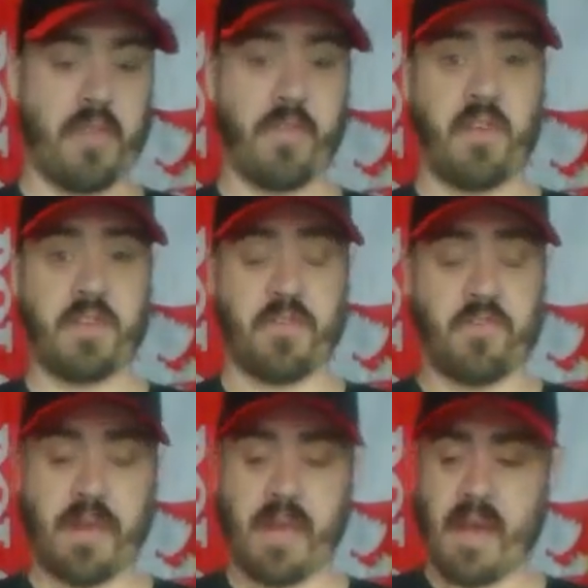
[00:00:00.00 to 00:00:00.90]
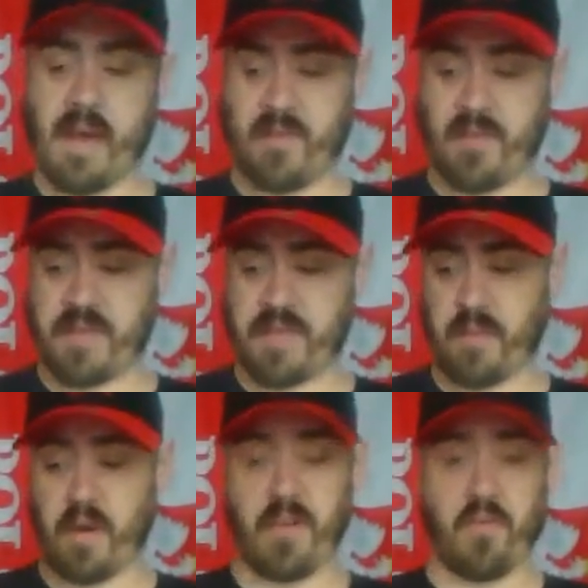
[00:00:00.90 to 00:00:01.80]
the first of many. I've already
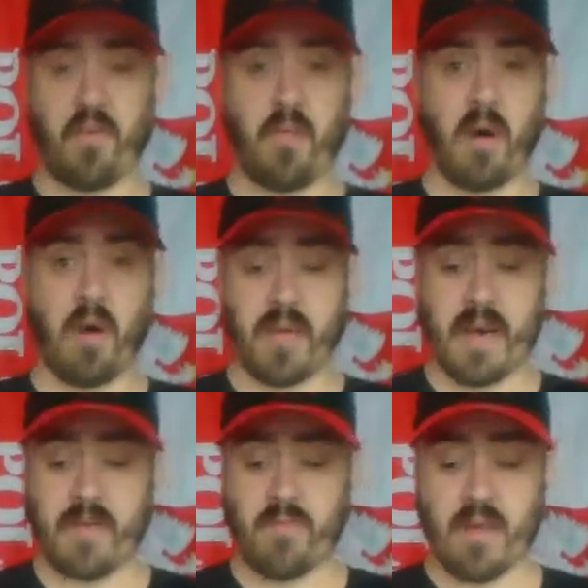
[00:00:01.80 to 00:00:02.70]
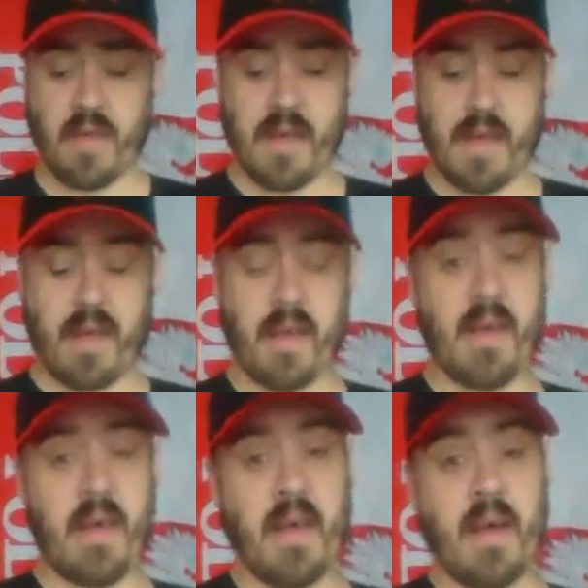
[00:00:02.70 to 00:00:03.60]
spotted a few more that I'd really like
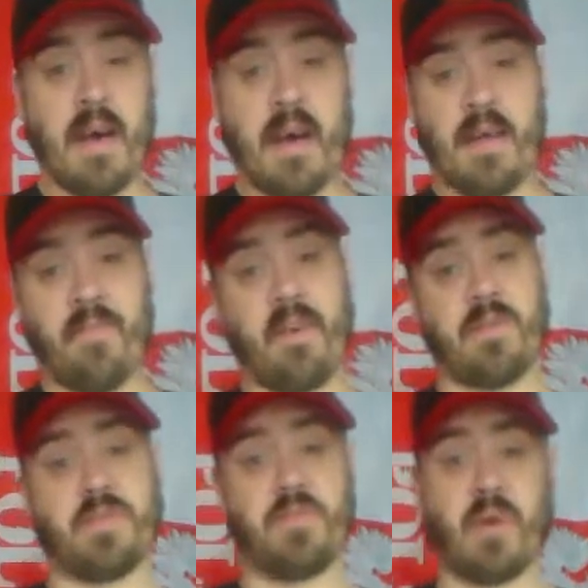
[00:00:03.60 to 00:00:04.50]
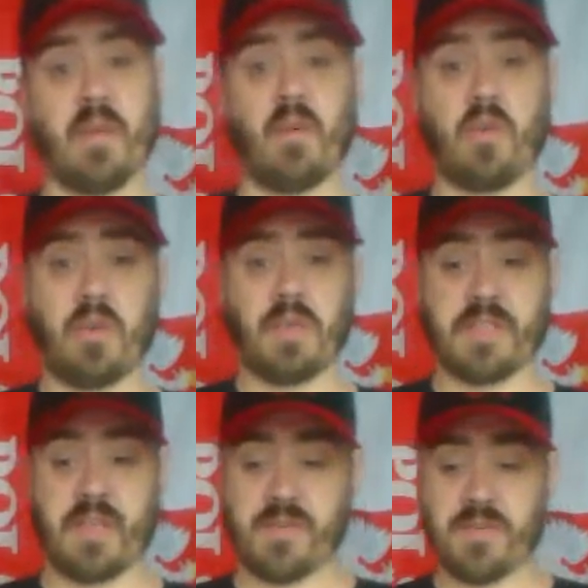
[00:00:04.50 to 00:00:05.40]
and found somewhere local that
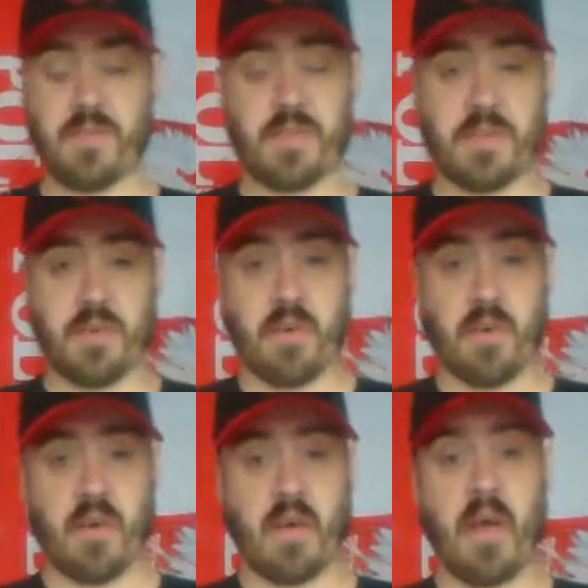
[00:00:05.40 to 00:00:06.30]
sells them, so